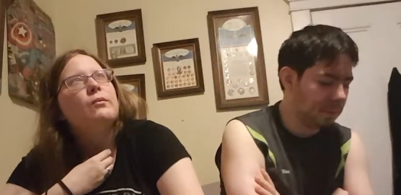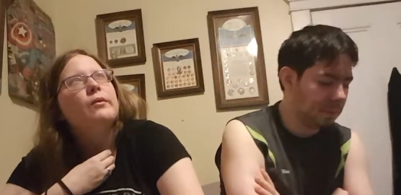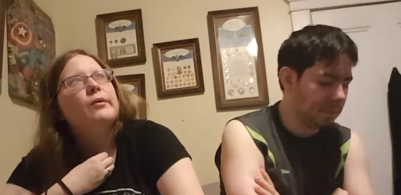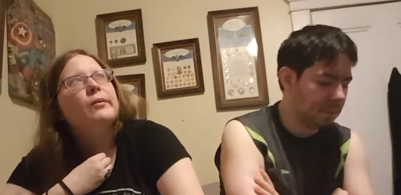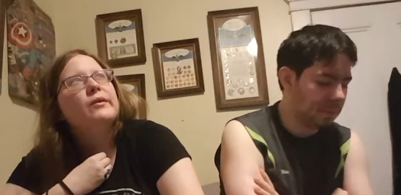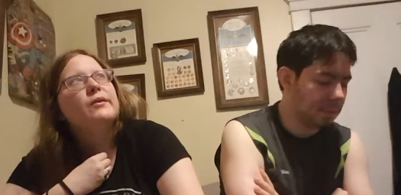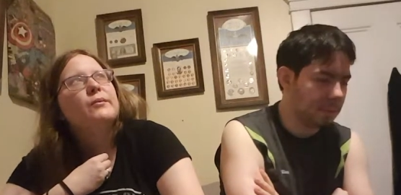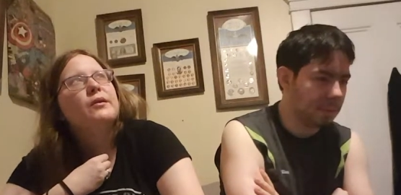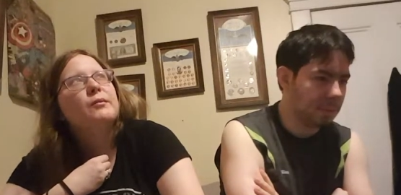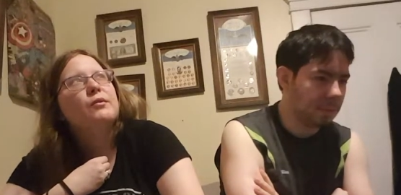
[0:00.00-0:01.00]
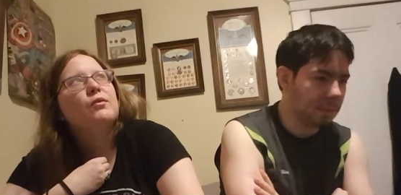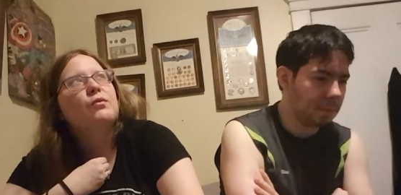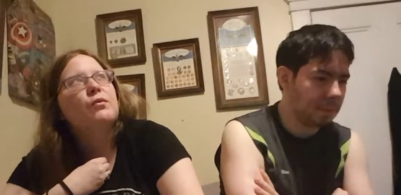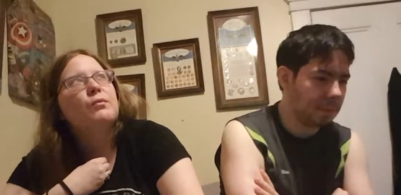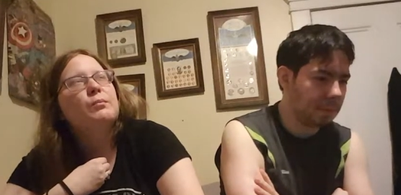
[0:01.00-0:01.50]
Speaker 1: Where was it when they were
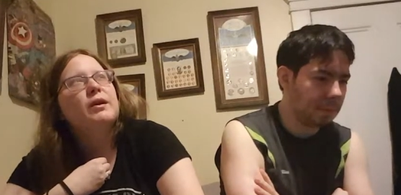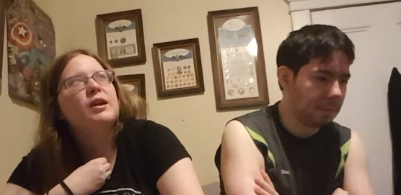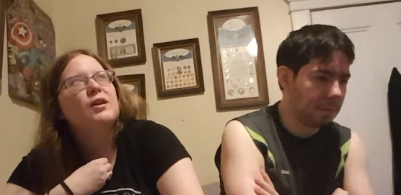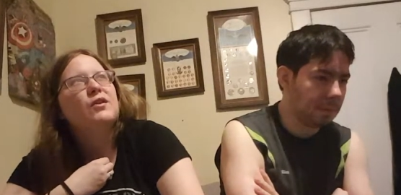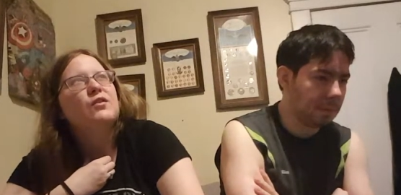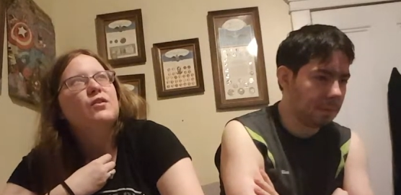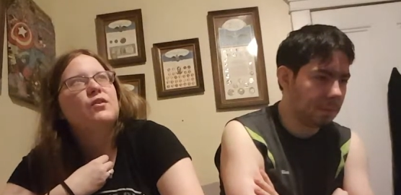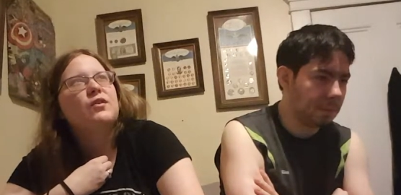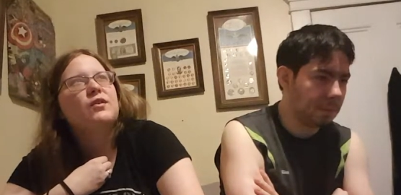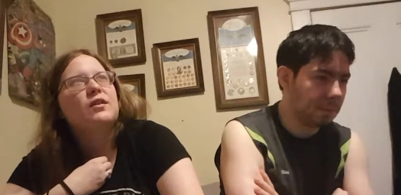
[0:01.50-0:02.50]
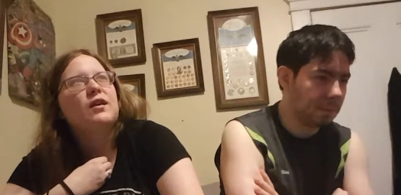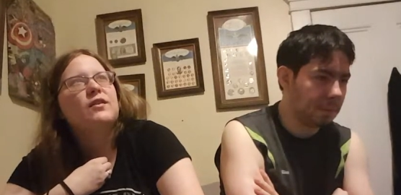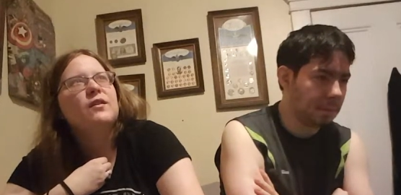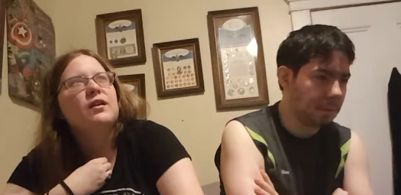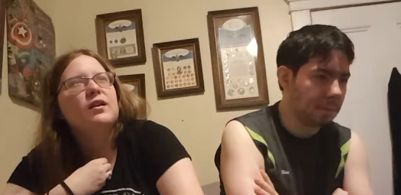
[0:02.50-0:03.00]
Big E and this looked
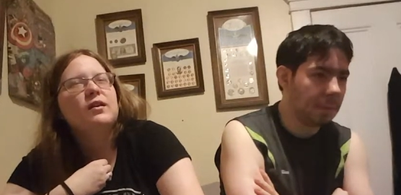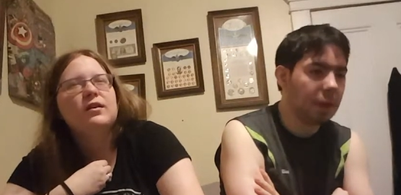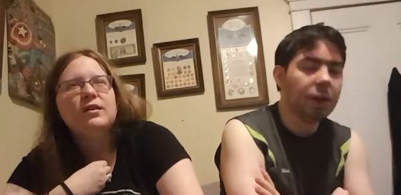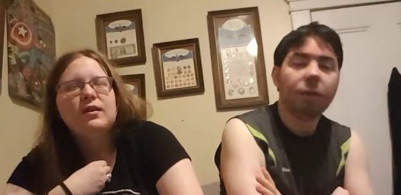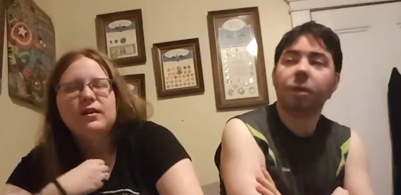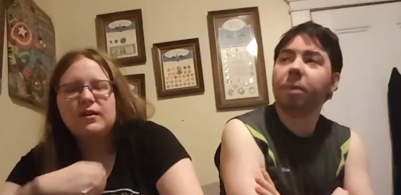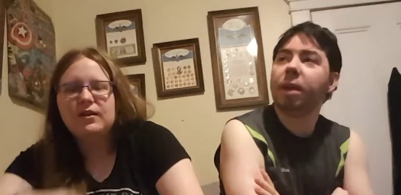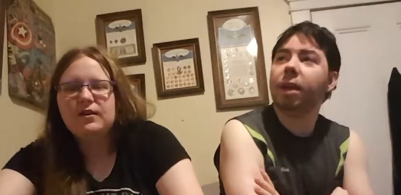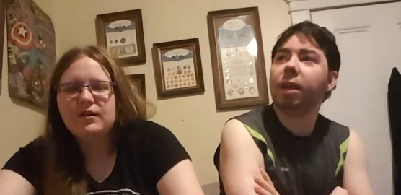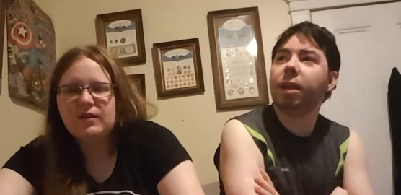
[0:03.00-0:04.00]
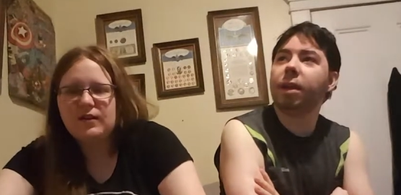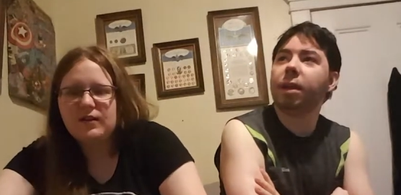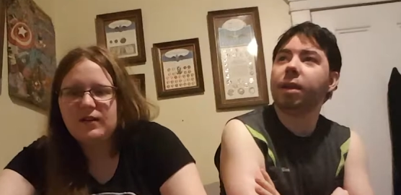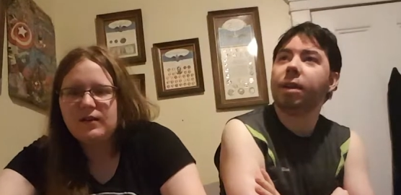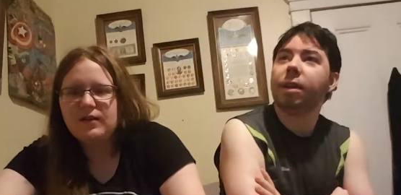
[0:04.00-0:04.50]
disgusting?
Speaker 2: In the
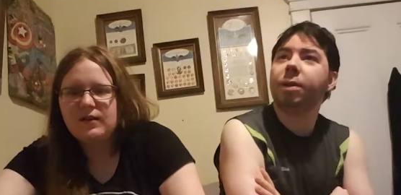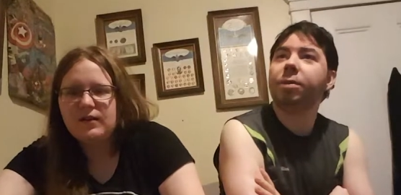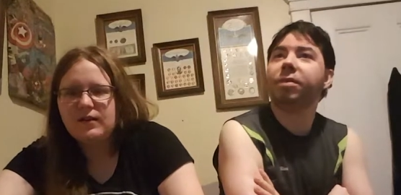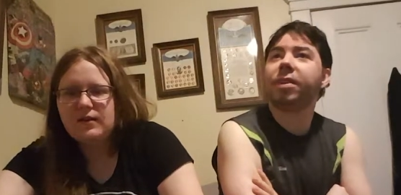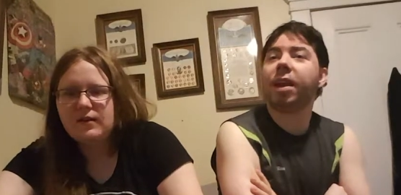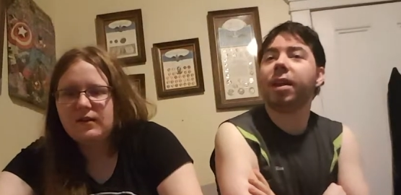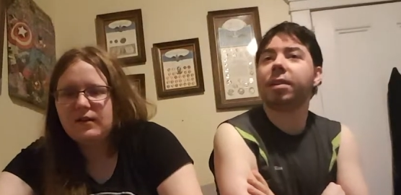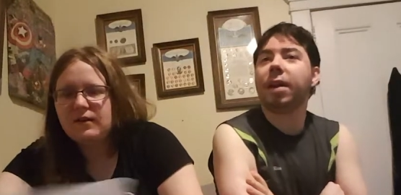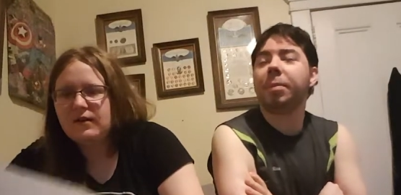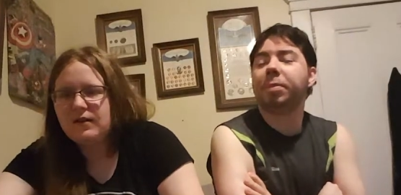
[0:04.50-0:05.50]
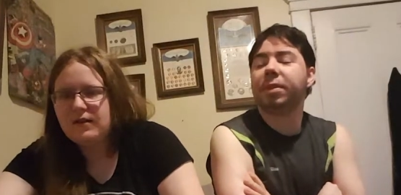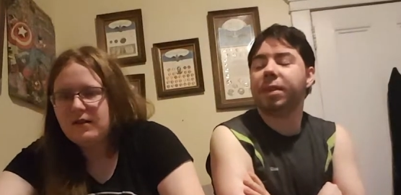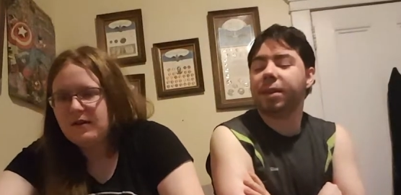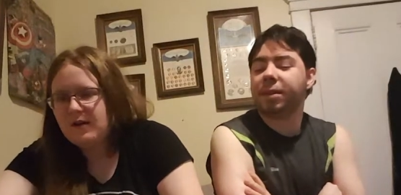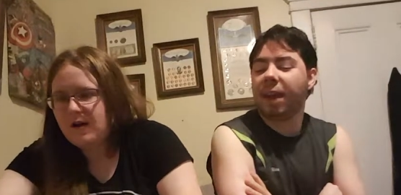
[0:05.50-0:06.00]
beginning, he was standing on top of
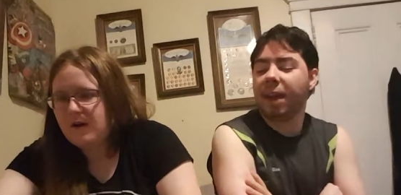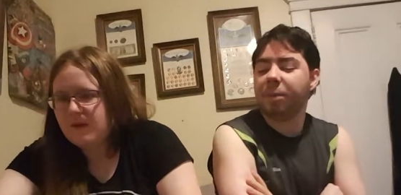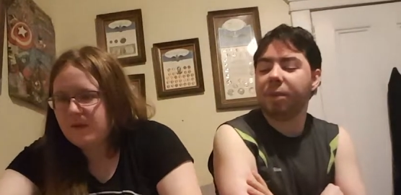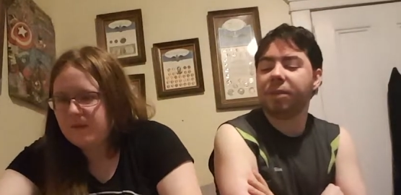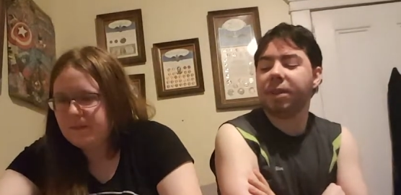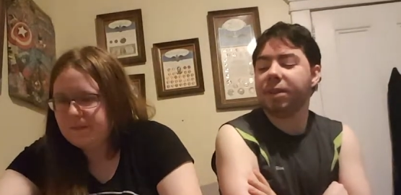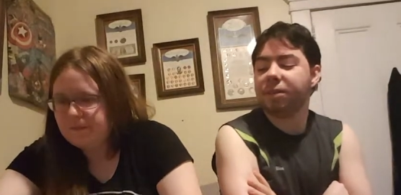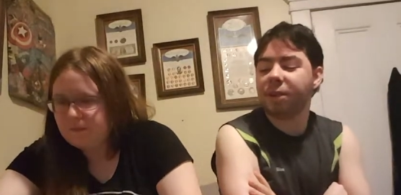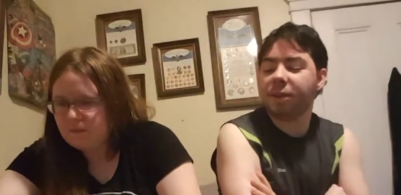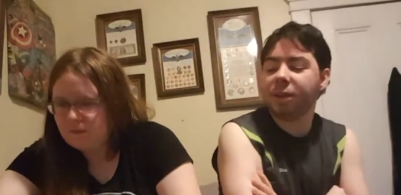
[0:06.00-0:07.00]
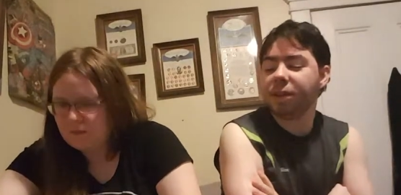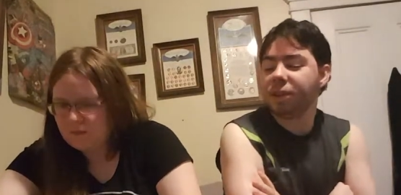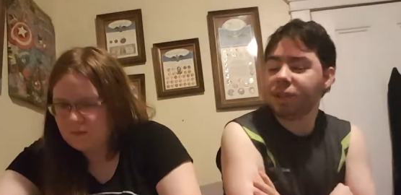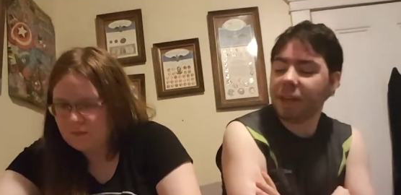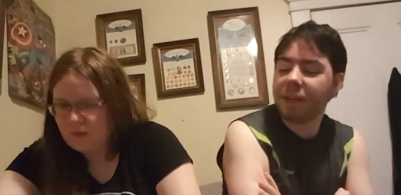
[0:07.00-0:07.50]
the
Speaker 1: no. tables and he's go and he's
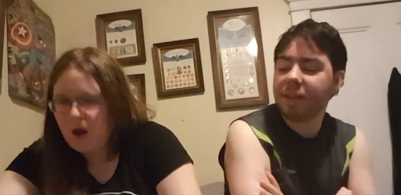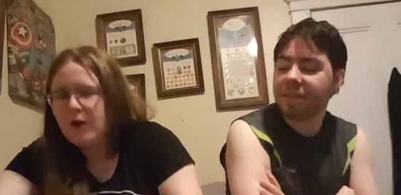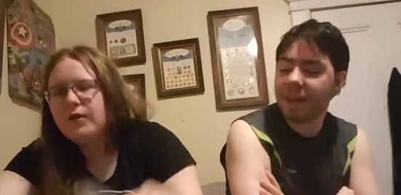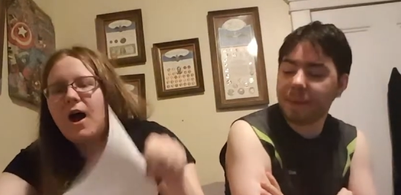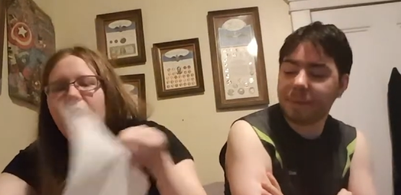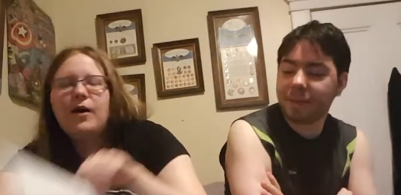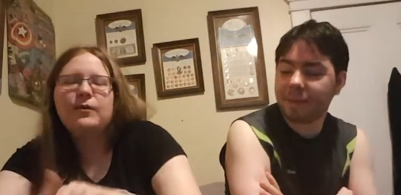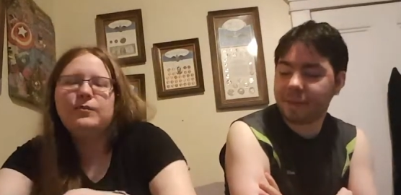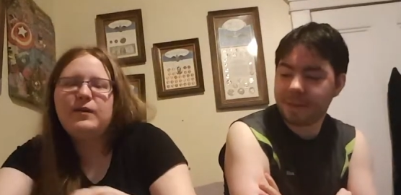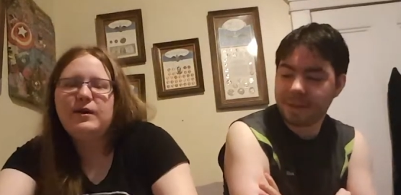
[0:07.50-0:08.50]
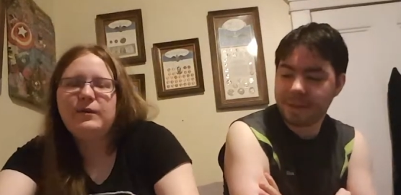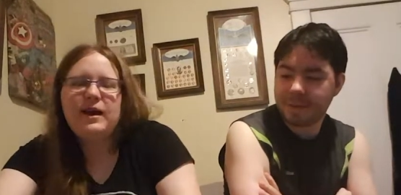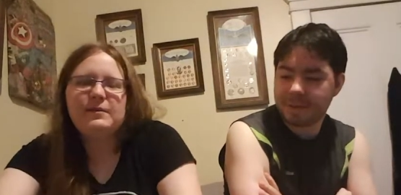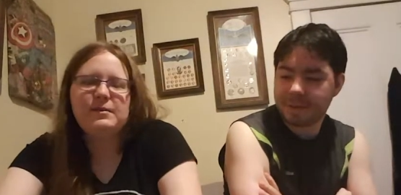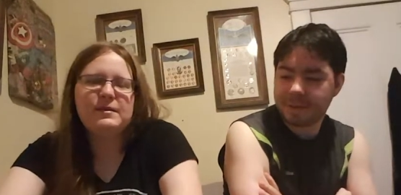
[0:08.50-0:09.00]
shaking his head. No, when it
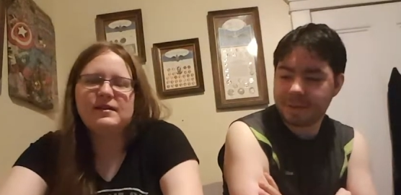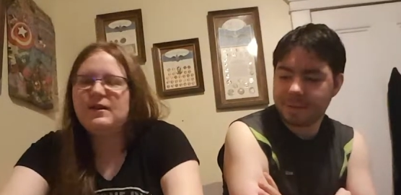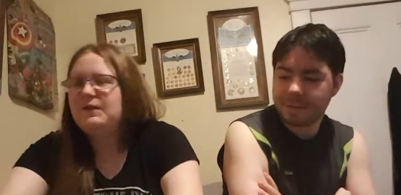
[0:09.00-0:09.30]
came to Miz T